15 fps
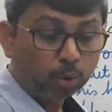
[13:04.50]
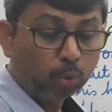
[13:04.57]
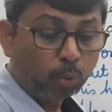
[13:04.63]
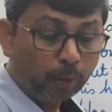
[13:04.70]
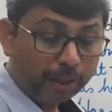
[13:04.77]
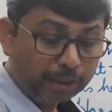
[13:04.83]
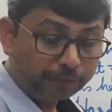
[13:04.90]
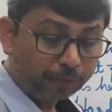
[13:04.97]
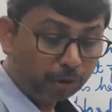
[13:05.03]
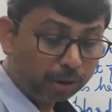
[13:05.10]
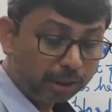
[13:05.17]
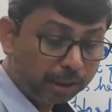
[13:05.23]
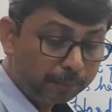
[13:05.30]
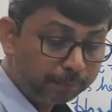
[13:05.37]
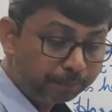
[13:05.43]
to wait for
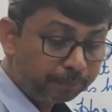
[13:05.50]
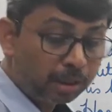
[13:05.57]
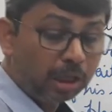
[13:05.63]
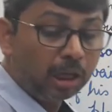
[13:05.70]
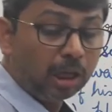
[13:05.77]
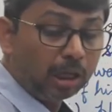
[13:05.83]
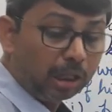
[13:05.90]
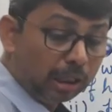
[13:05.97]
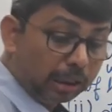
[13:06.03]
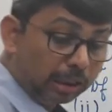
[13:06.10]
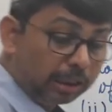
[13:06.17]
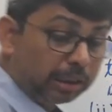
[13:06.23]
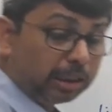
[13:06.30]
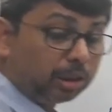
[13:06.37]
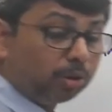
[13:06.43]
him,
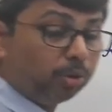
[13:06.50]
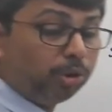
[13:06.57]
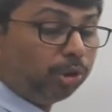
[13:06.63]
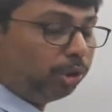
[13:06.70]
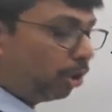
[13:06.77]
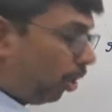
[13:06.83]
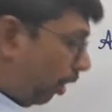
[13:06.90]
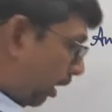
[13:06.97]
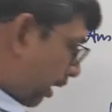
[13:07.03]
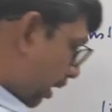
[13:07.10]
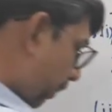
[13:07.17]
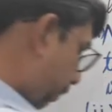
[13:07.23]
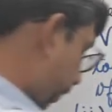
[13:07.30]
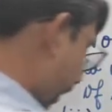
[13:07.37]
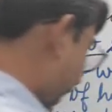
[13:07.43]
he could not
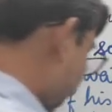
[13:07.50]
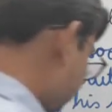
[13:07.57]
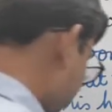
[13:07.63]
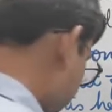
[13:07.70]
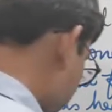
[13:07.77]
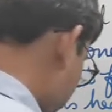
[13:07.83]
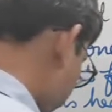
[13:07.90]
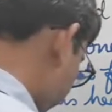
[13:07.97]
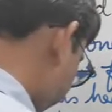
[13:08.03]
suppress